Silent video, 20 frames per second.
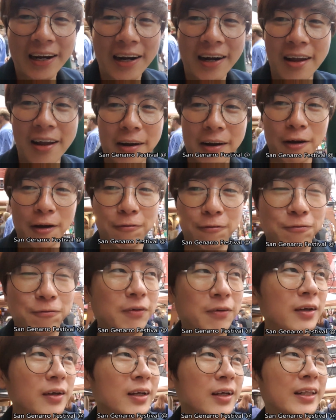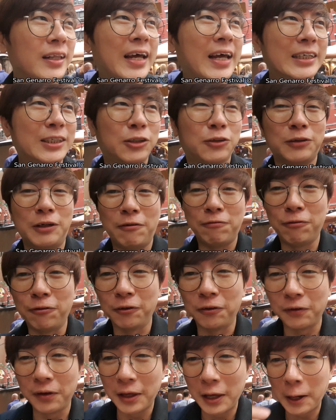a lot of nice street
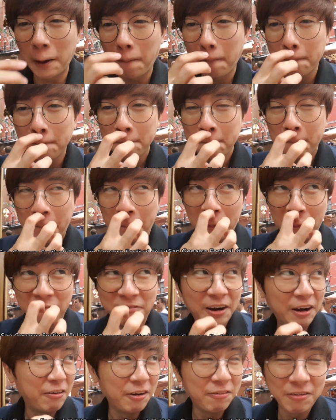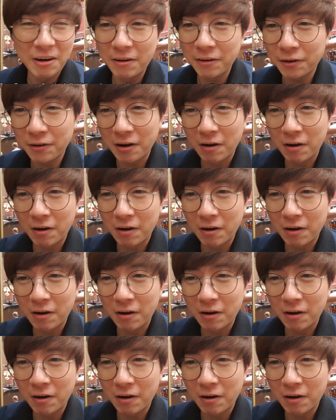food to eat. Very, very